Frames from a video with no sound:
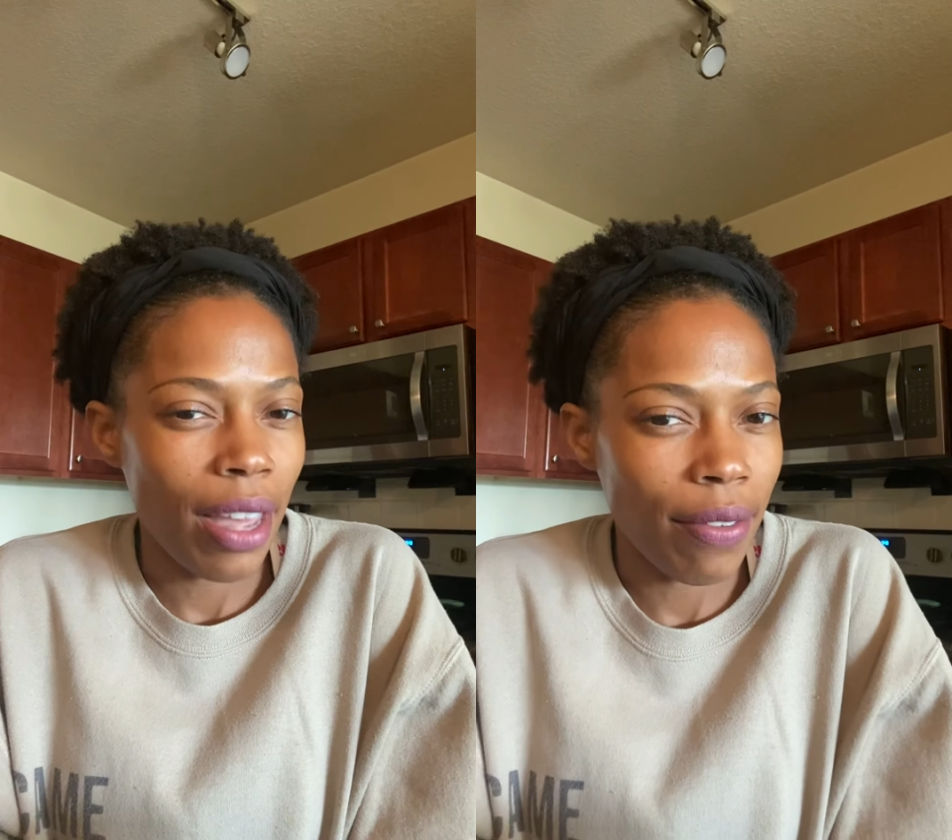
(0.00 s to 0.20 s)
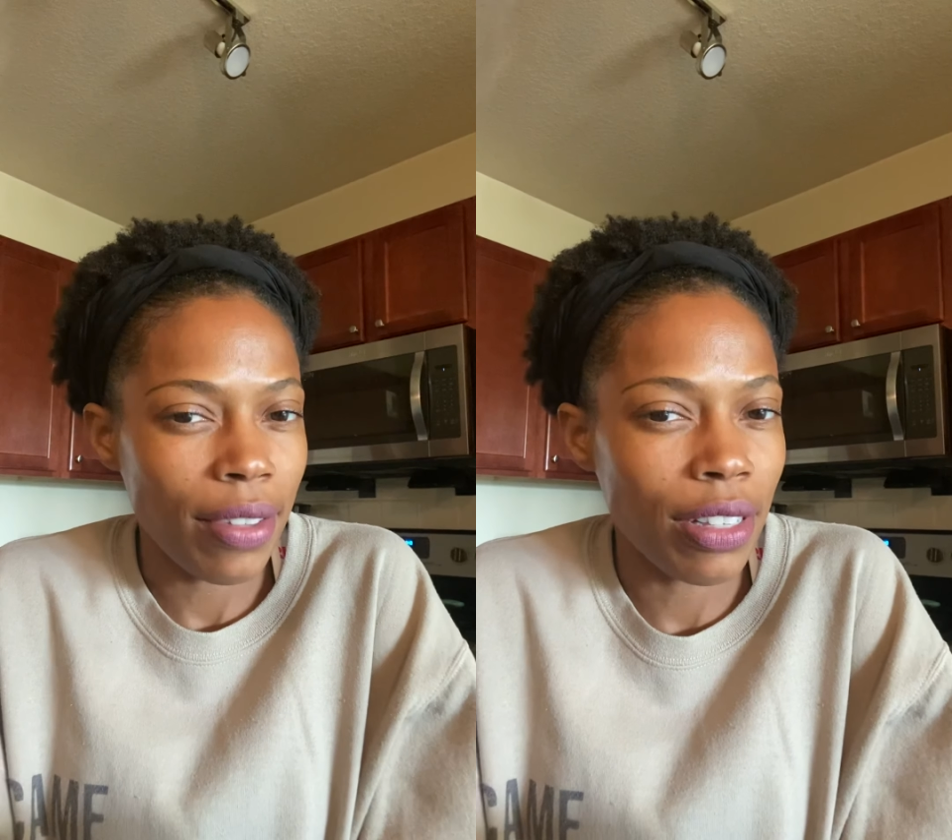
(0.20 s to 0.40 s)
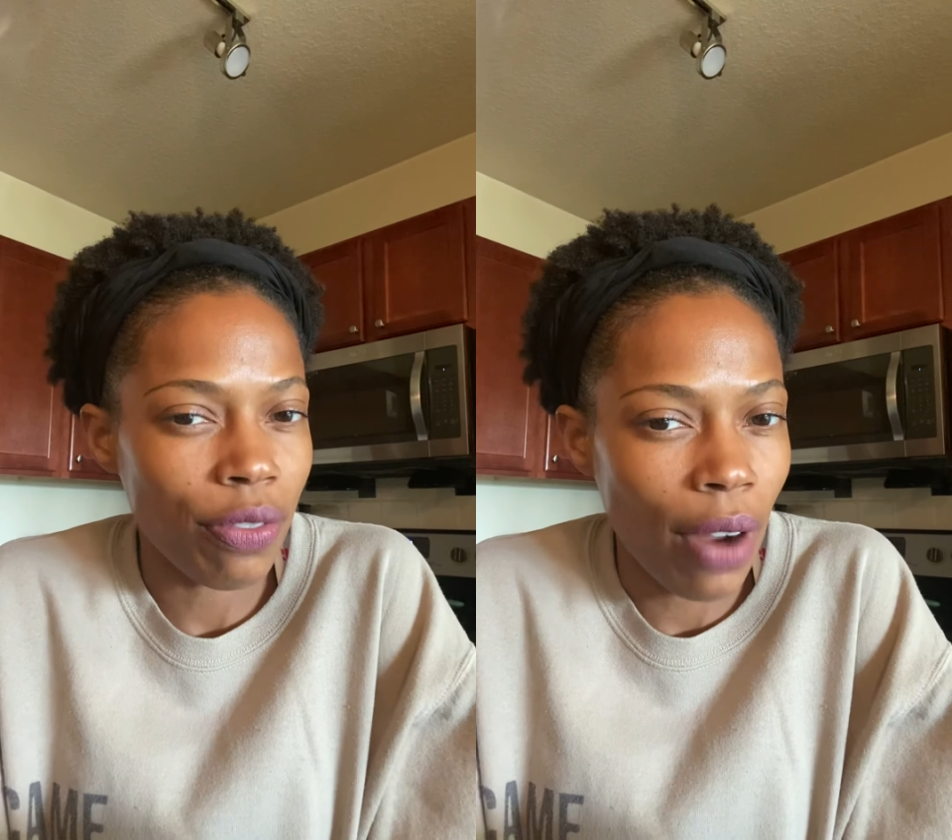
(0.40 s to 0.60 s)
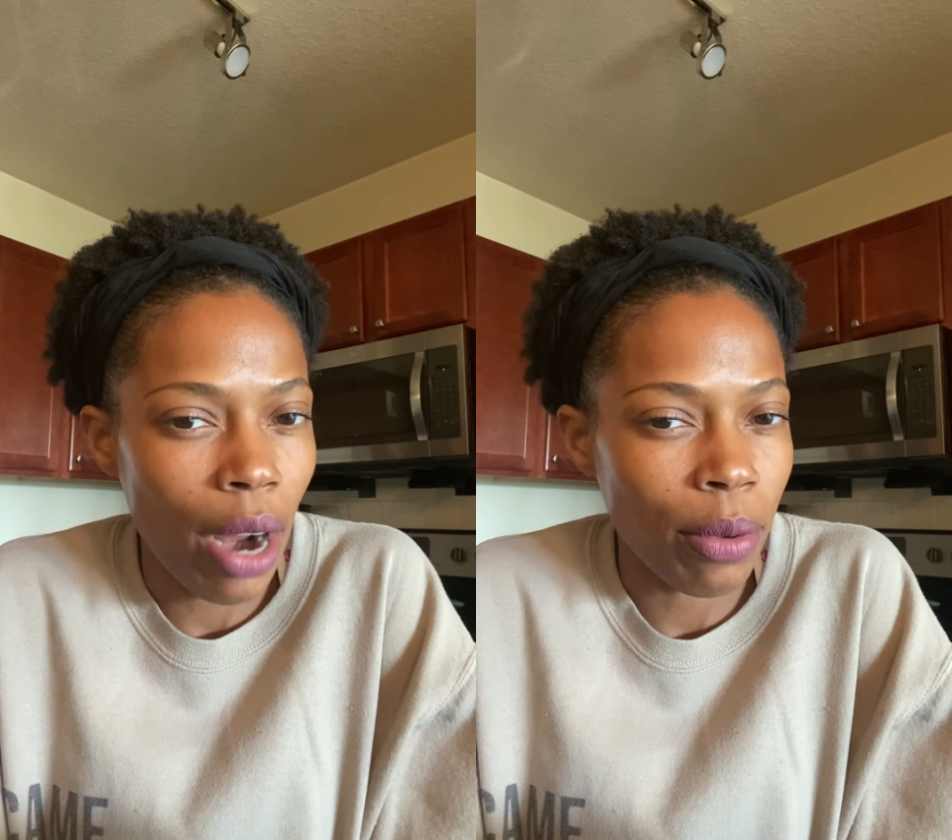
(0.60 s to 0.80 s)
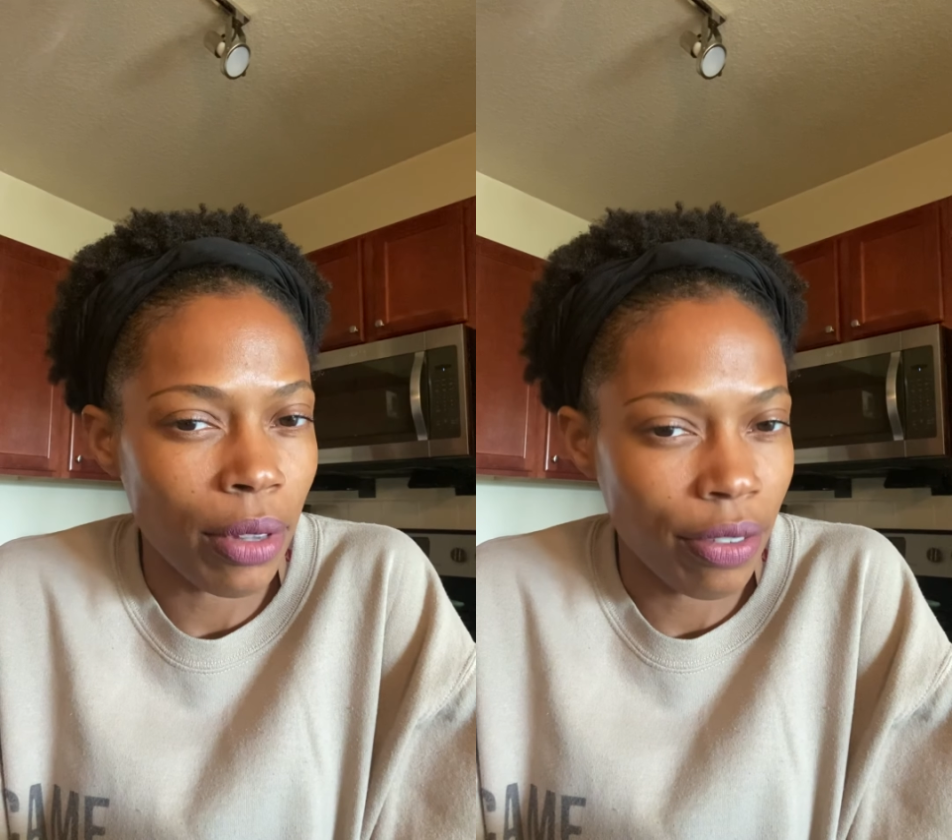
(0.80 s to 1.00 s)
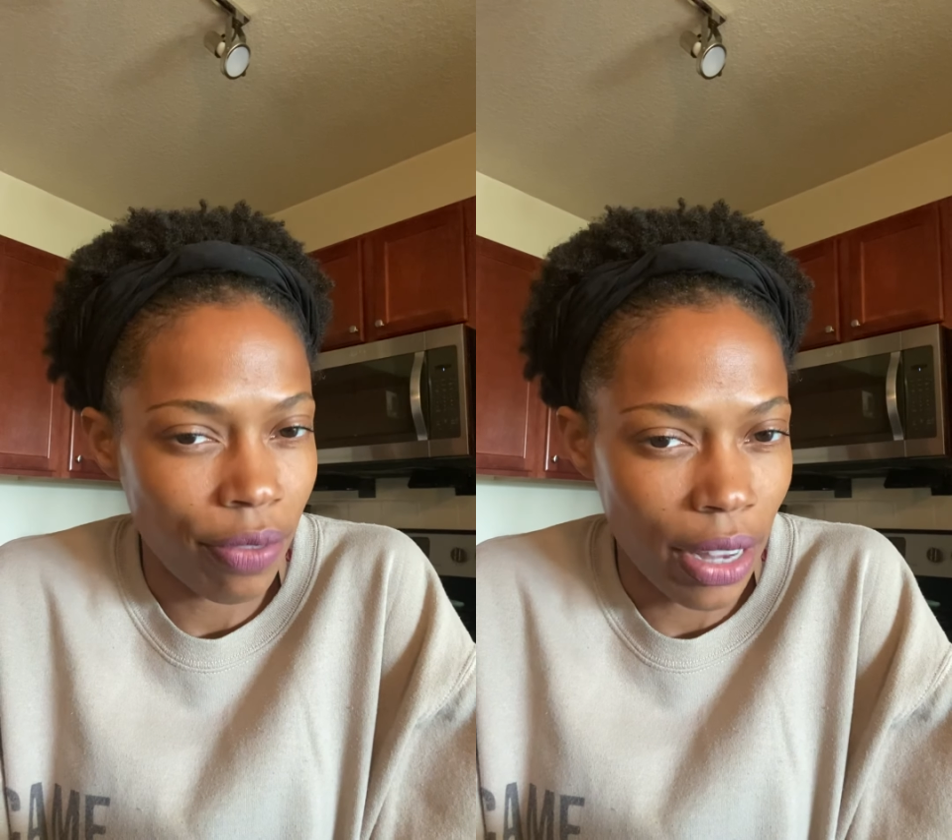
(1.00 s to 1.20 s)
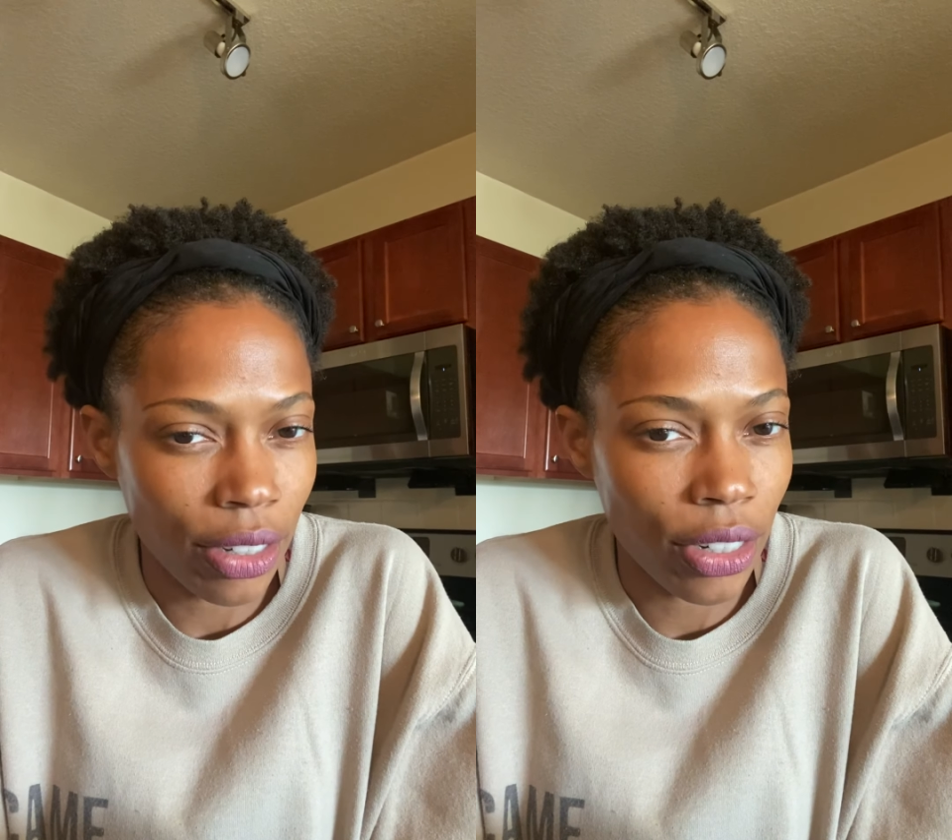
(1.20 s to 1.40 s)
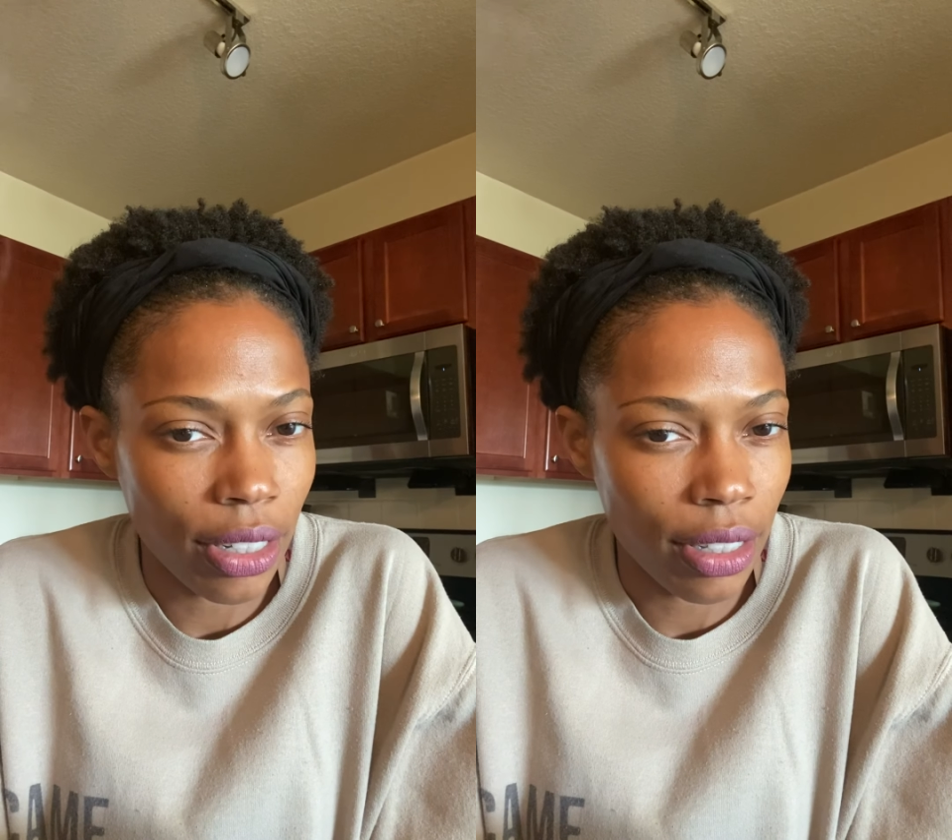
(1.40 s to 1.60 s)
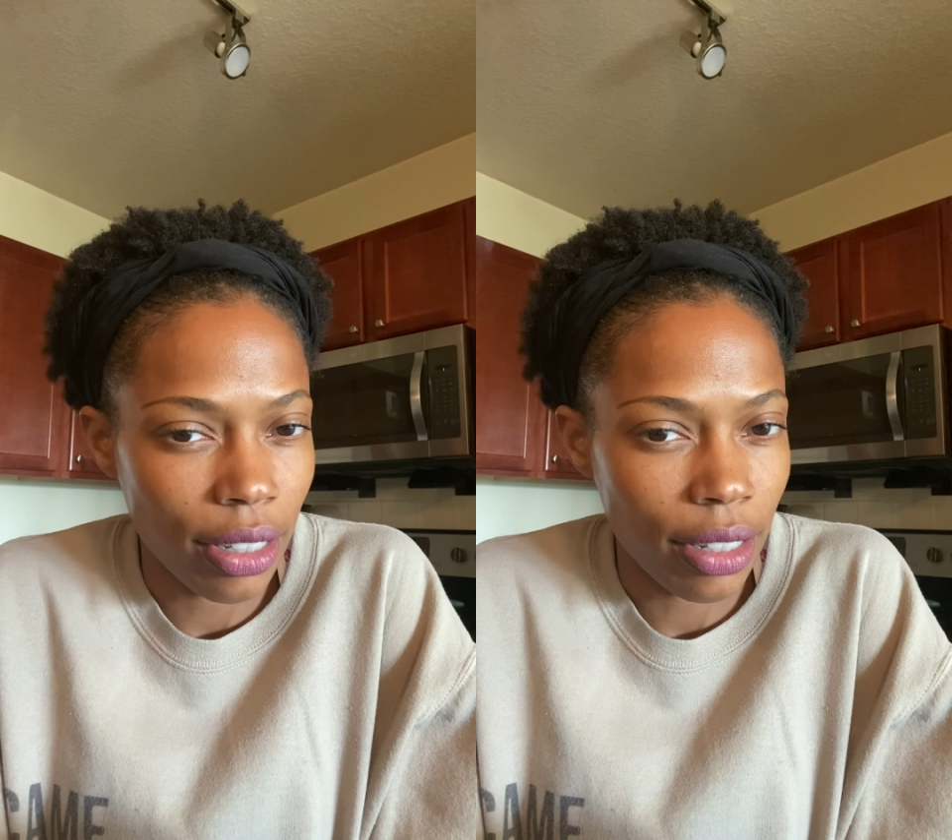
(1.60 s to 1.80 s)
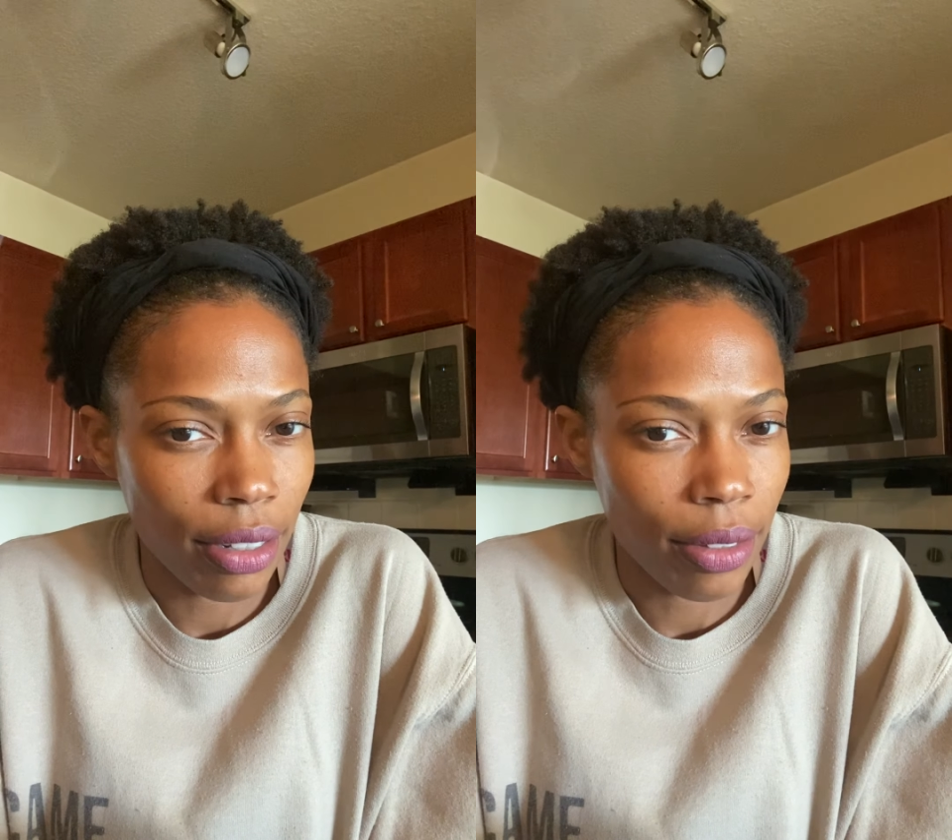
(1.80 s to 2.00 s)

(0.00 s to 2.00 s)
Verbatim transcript: have these viral infections.